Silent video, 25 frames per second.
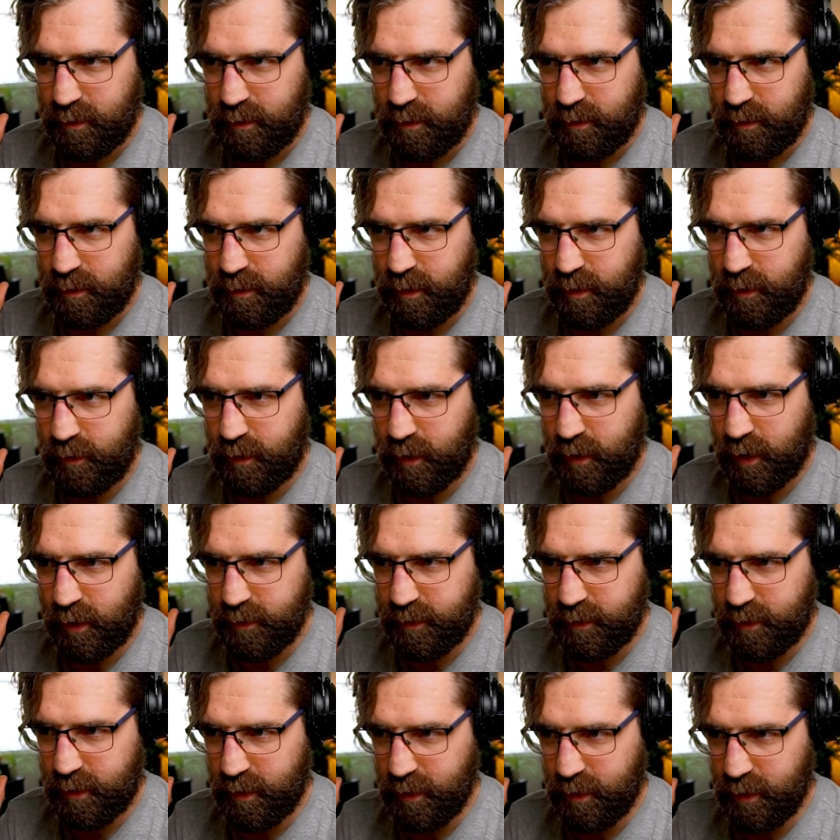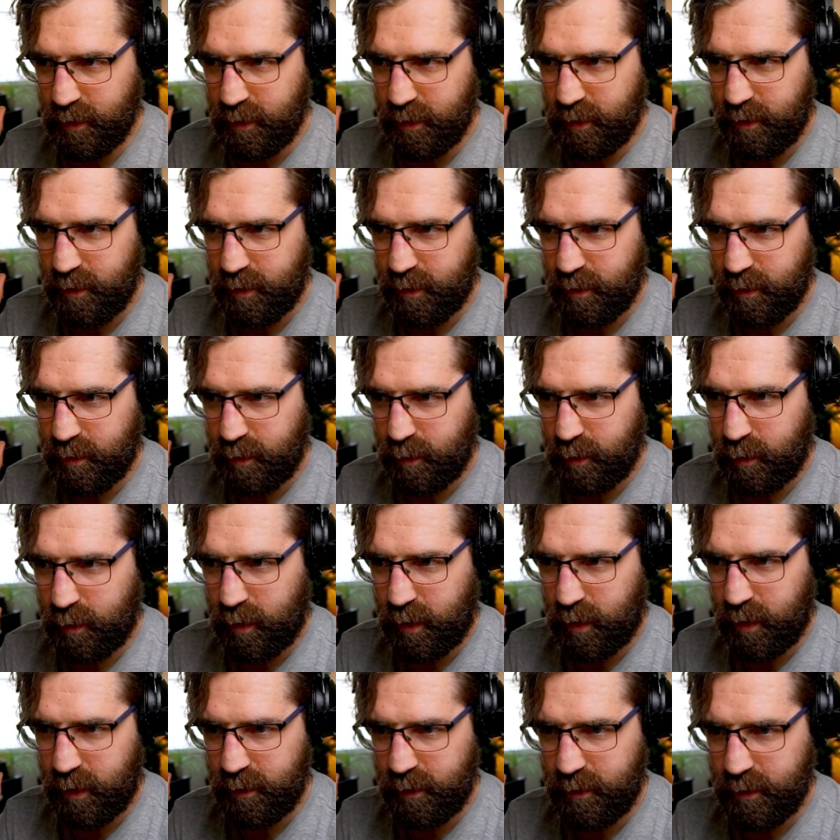You've got 2.
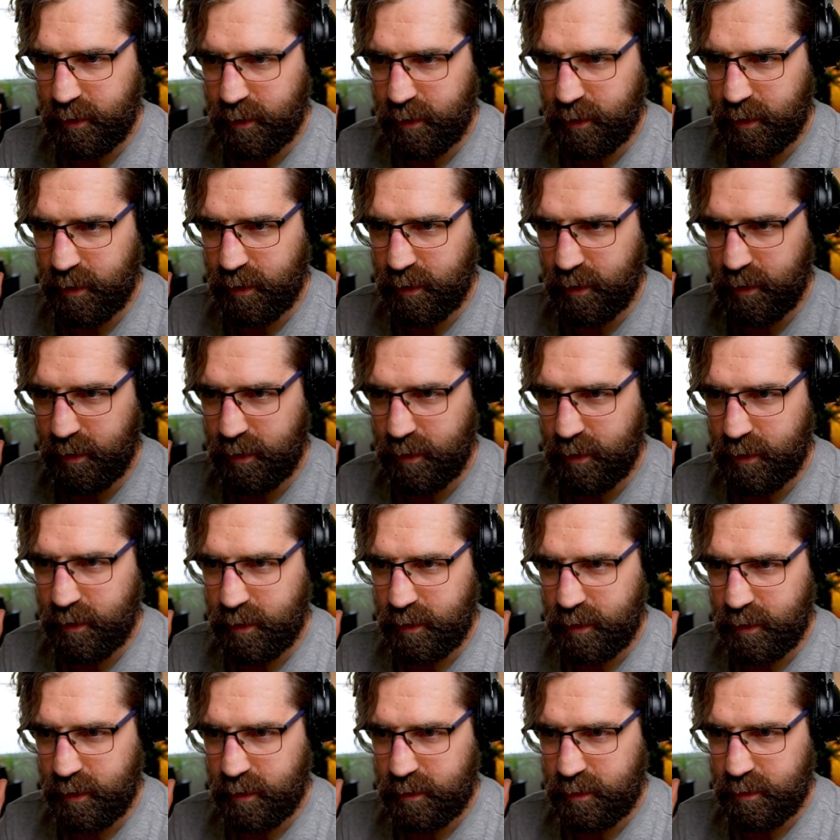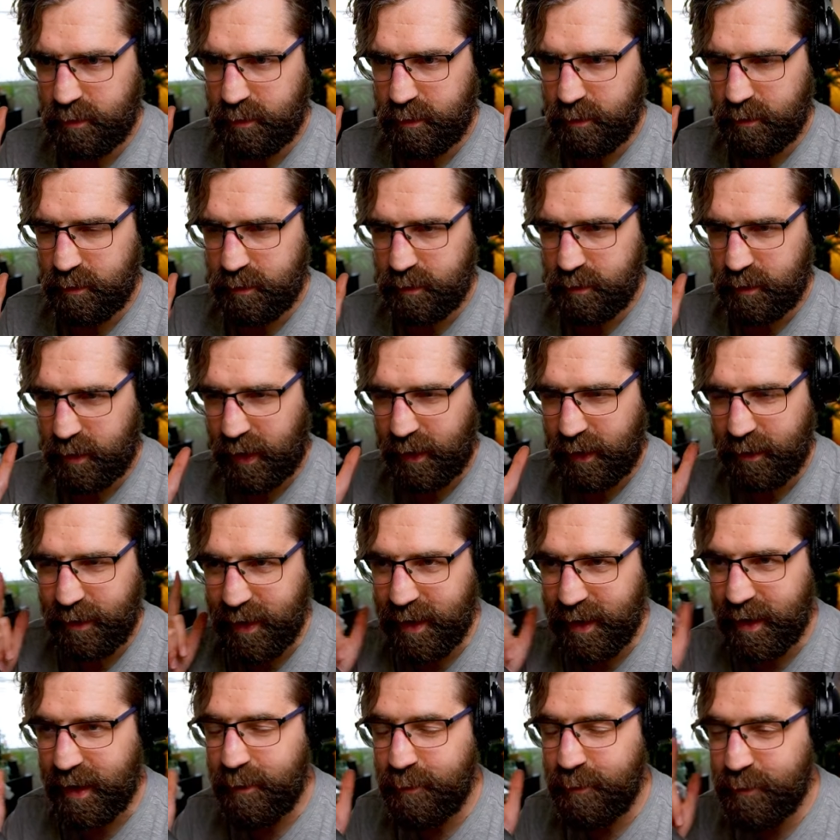1, 2. I
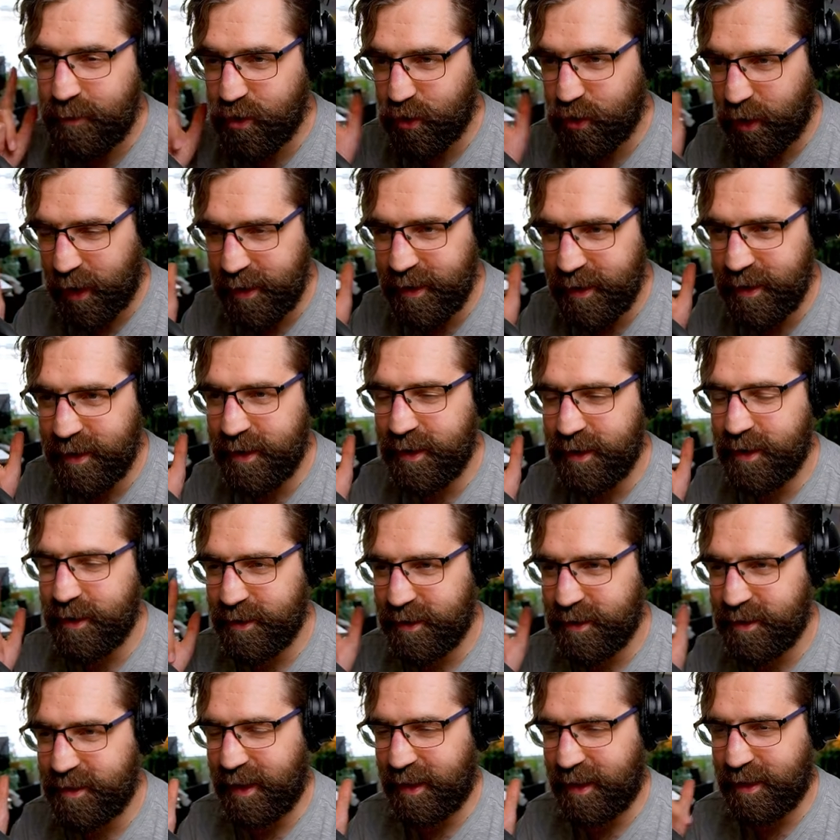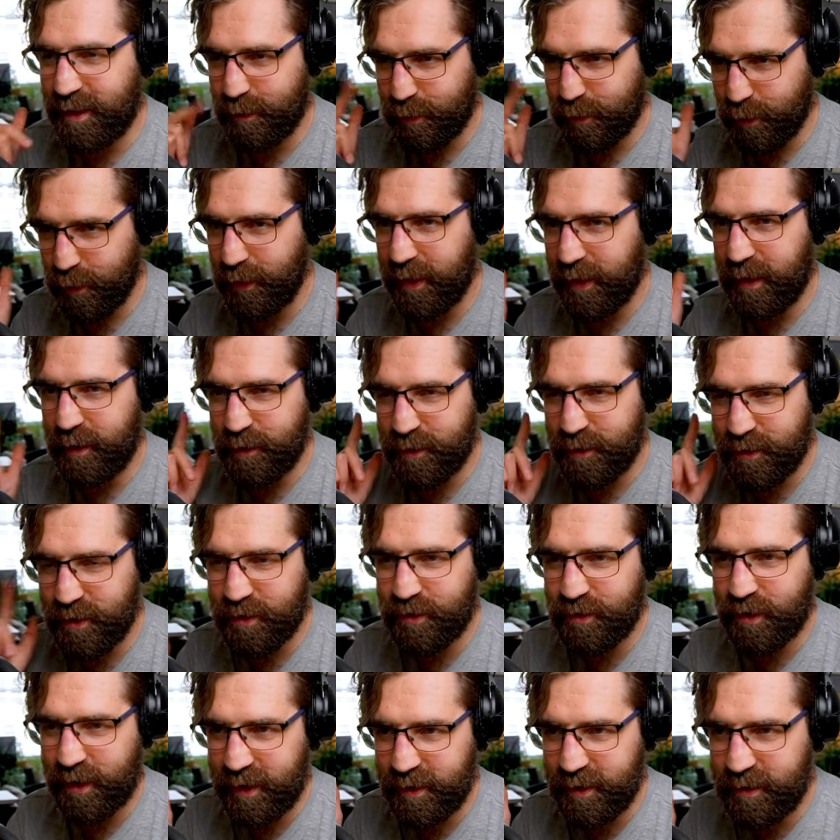think I'm trying to understand the rule that it was
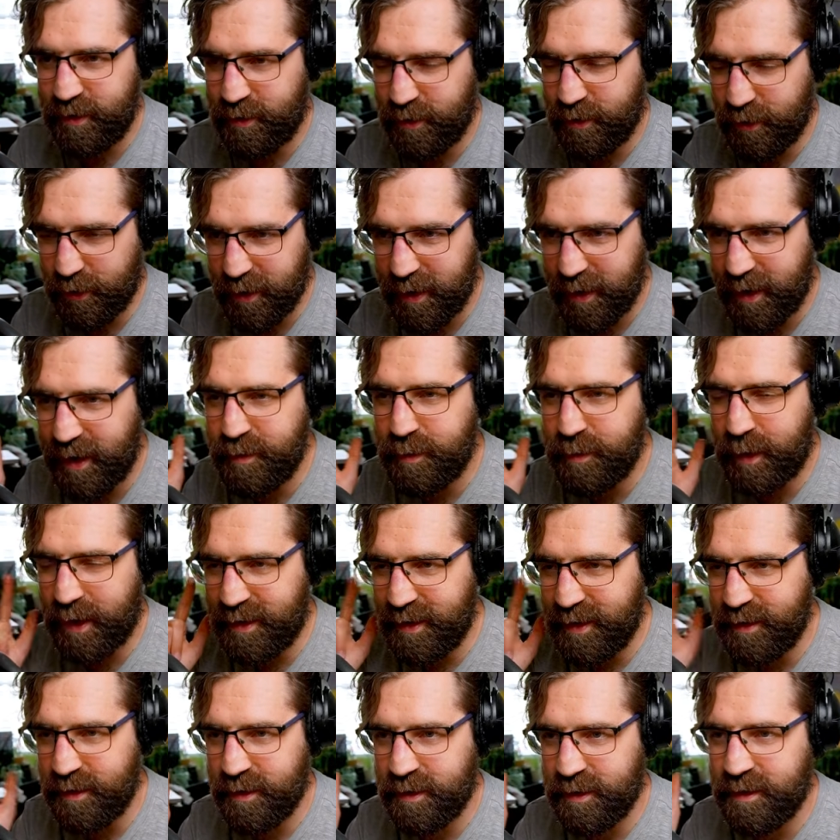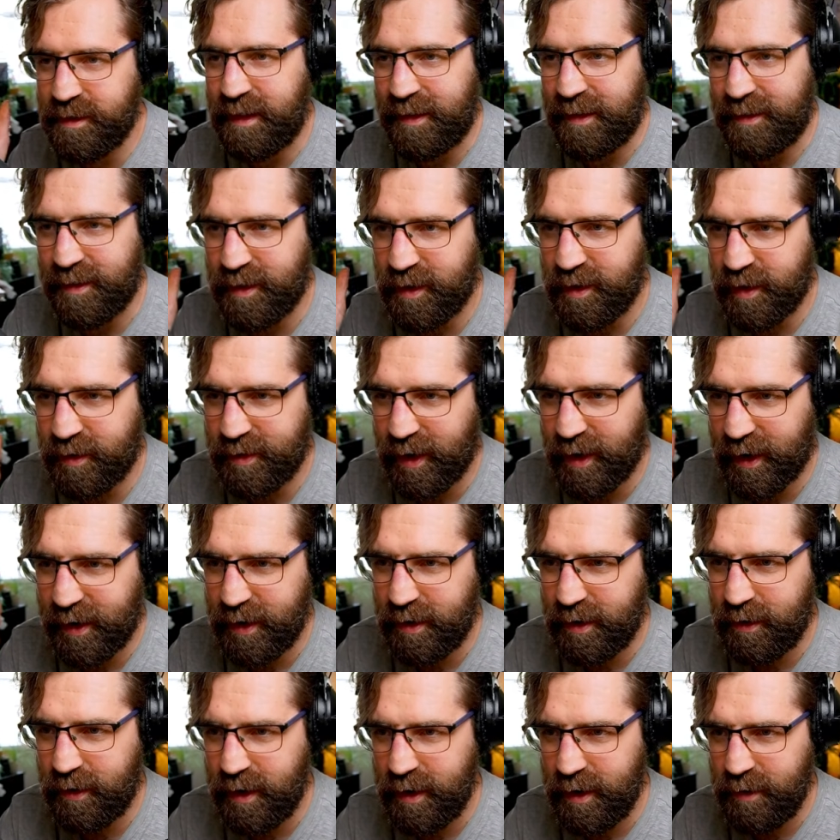just trying to tutorialize, but I didn't understand the
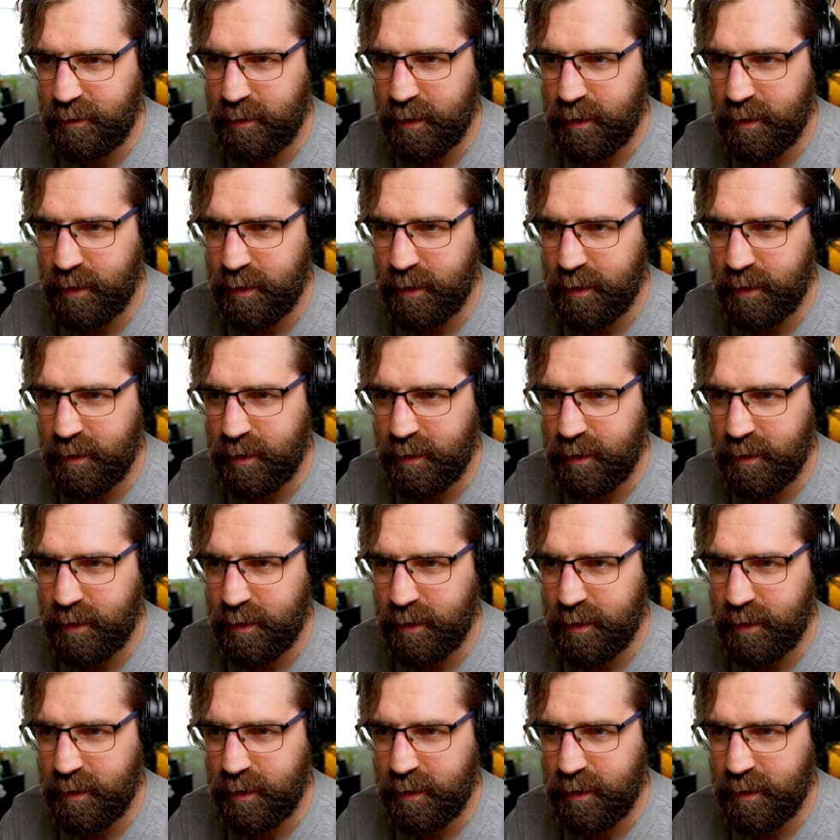diagram.